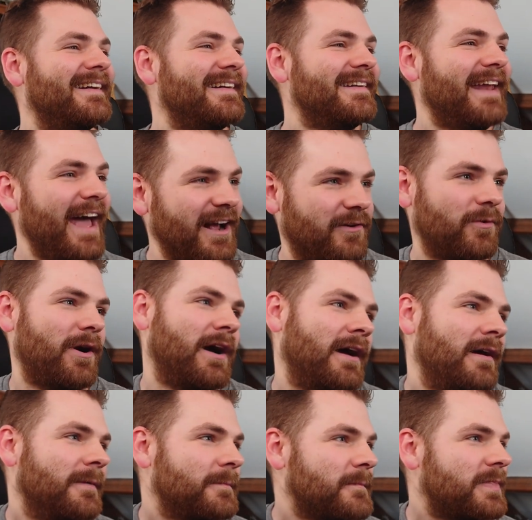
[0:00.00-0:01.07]

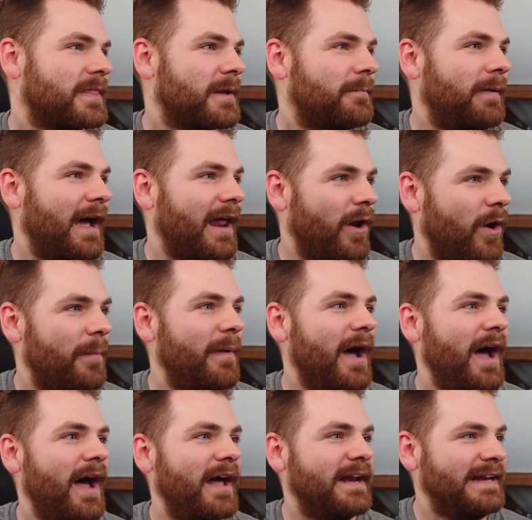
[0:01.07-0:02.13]
Negra.
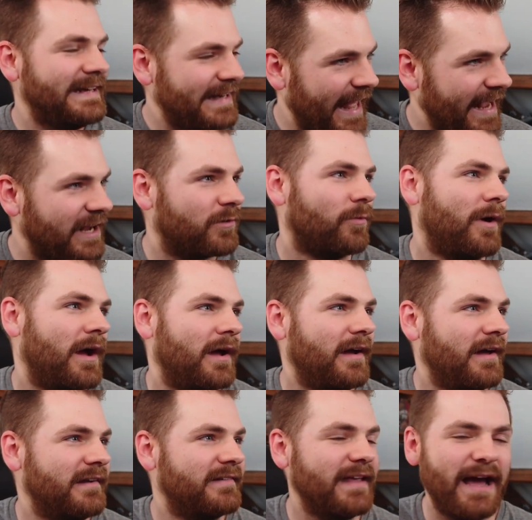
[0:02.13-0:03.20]
Paloma Negra.
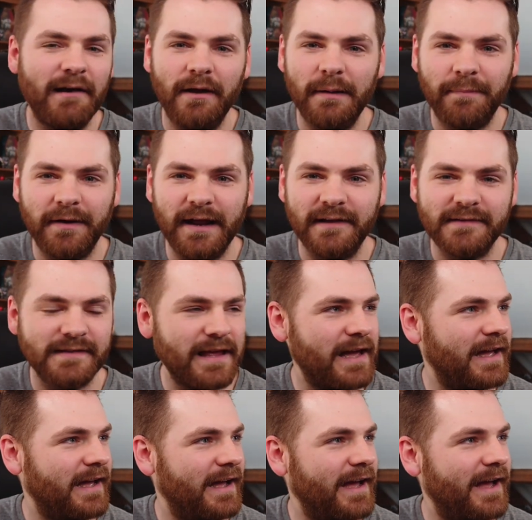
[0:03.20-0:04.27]
Is that how I pronounce
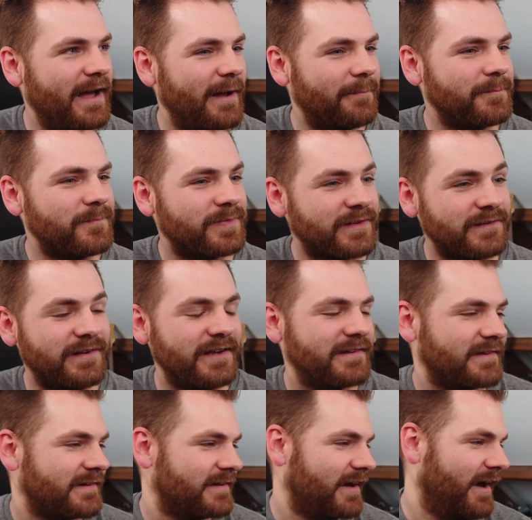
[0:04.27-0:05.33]
that? Um,
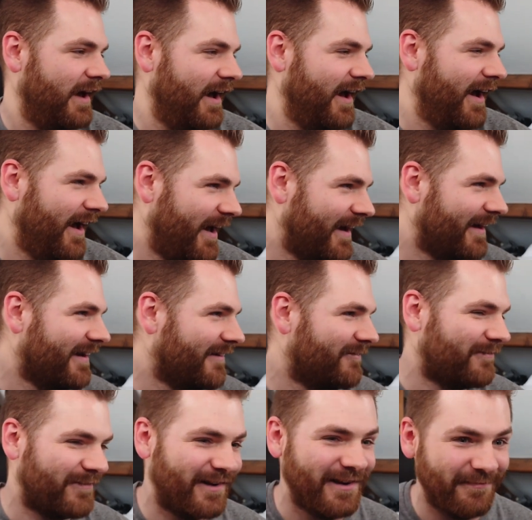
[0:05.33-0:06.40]
Jesus.
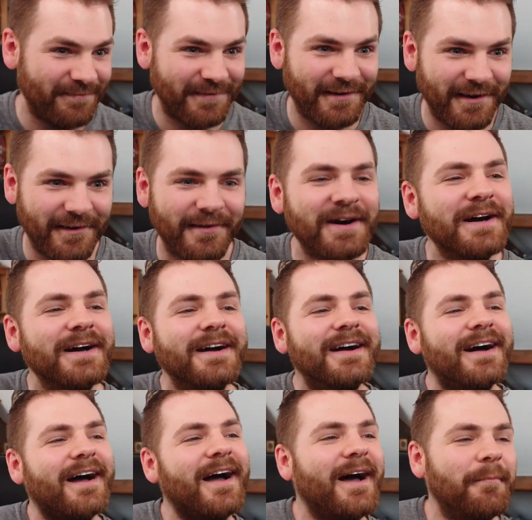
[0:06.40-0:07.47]
Flipping hell.
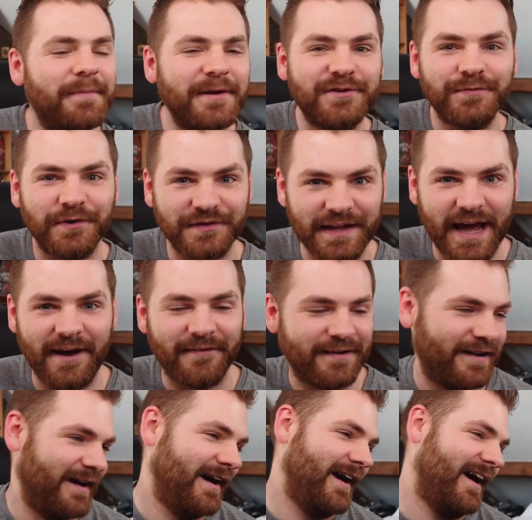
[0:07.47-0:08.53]
Uh, pitchforks down.
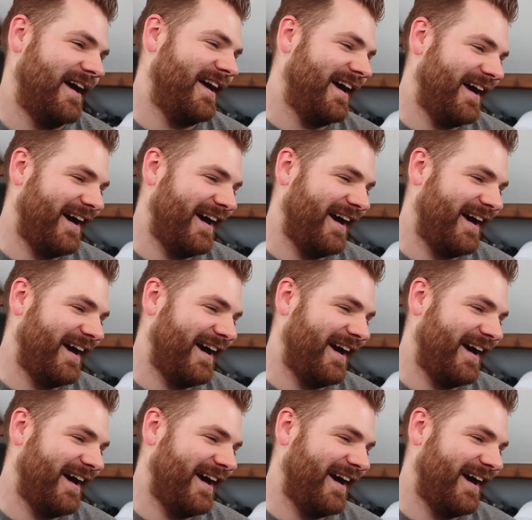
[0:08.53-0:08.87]
Uh,